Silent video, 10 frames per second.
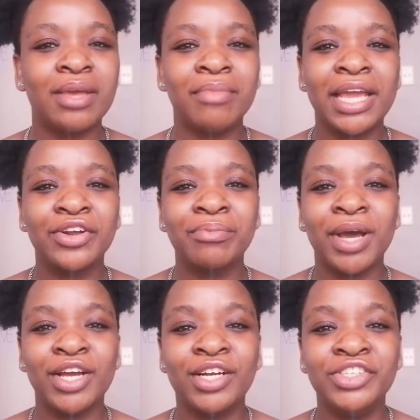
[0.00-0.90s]

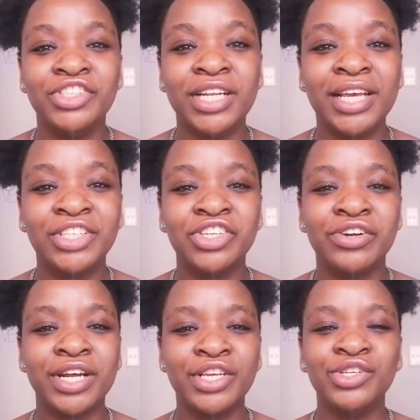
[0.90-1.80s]
microbiology
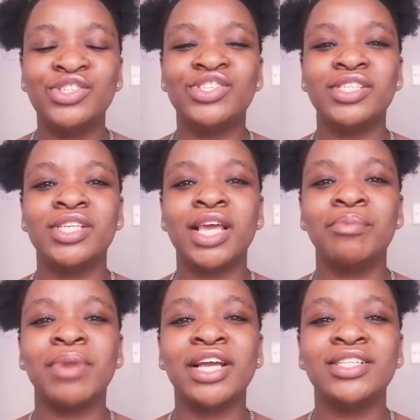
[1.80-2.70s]
lecturer used to
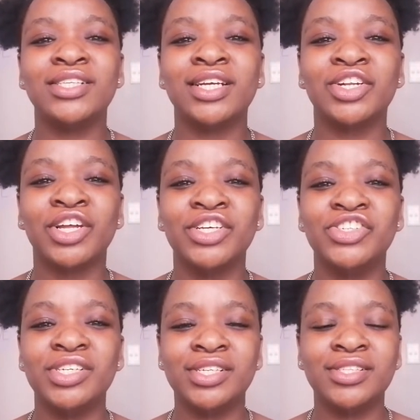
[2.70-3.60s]
say
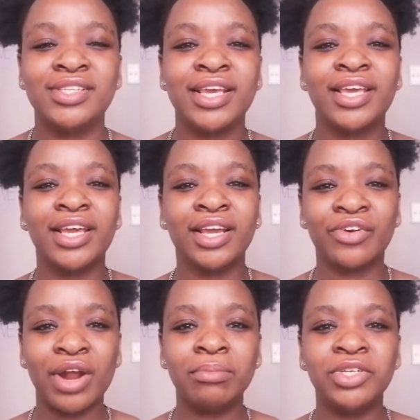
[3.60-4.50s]
biotechnology is taking
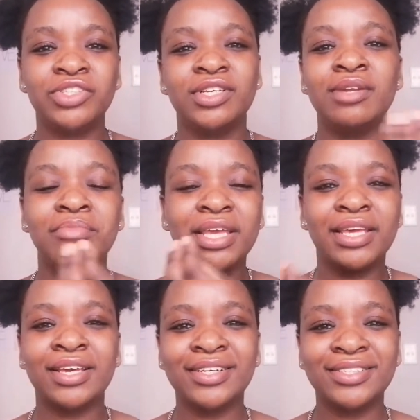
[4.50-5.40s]
rubbish and
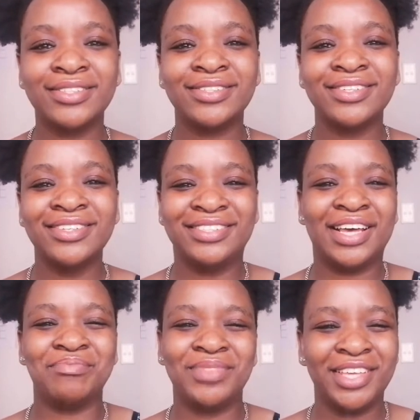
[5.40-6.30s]
making it
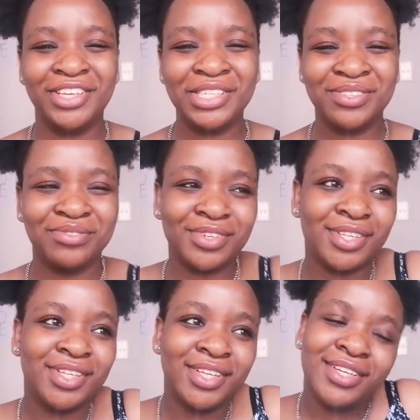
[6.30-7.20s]
something useful,
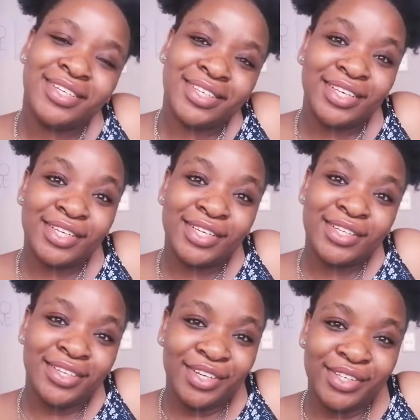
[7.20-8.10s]

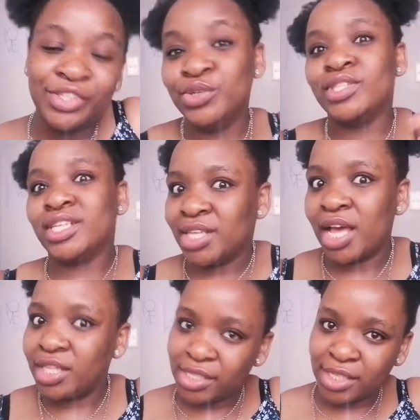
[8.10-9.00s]
using
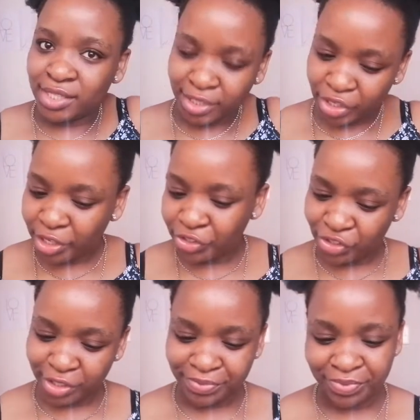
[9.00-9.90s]
science and
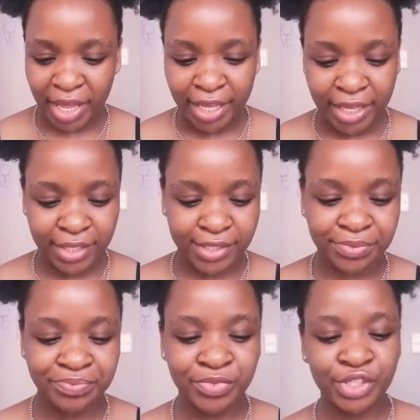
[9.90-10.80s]
technology, I
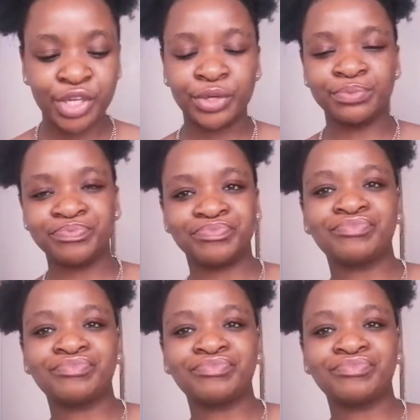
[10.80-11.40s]
guess. So,